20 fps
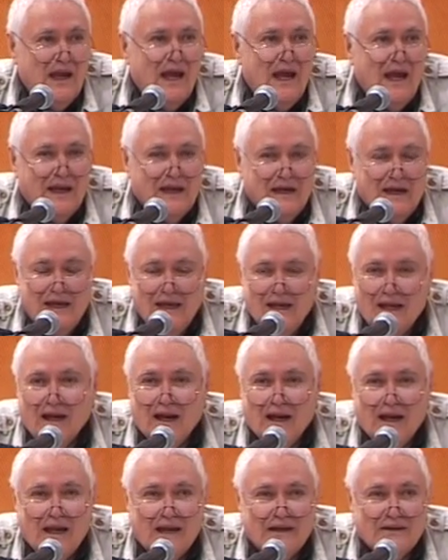and
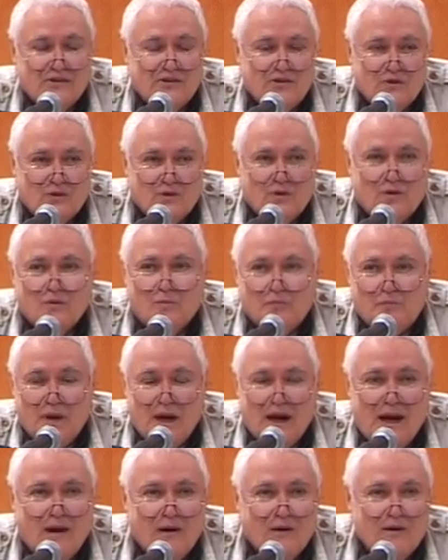intellectual
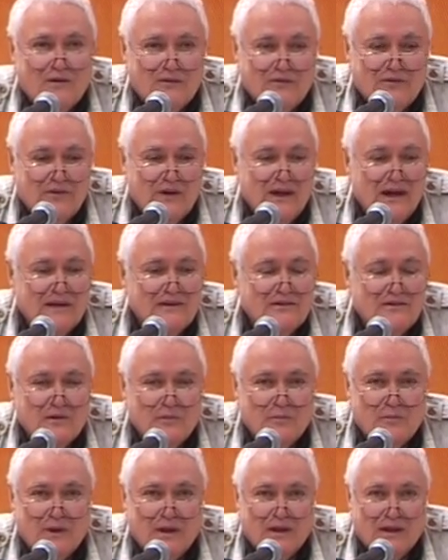power and
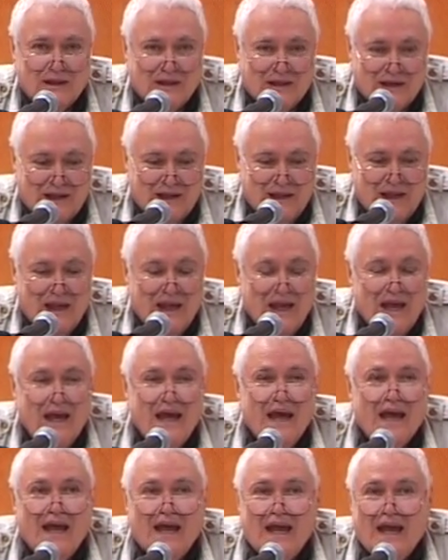flexibility
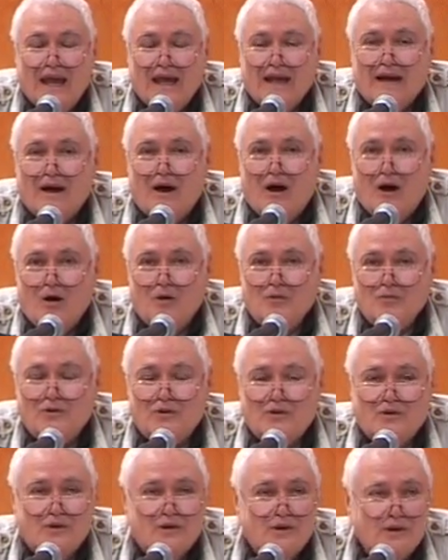in a
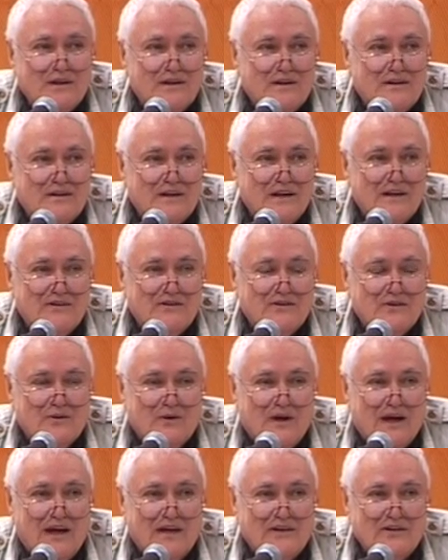homeschooling
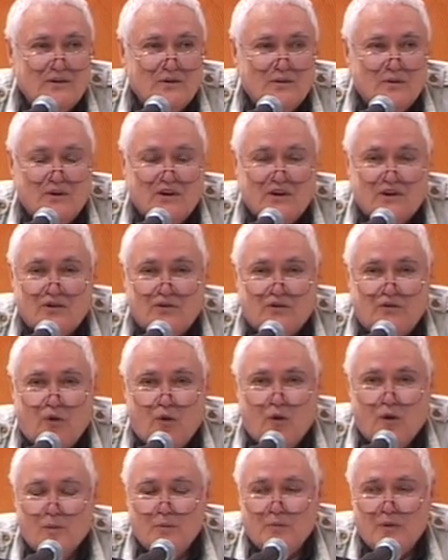situation with his
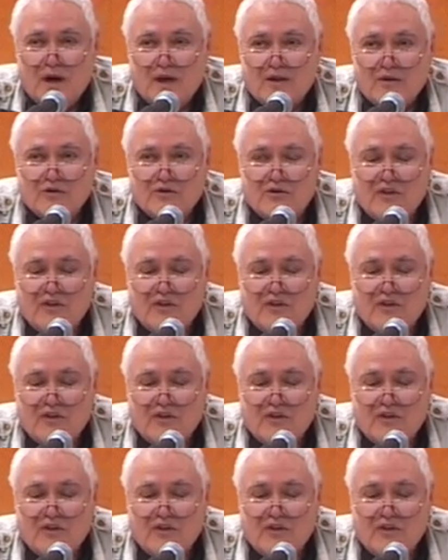four brothers.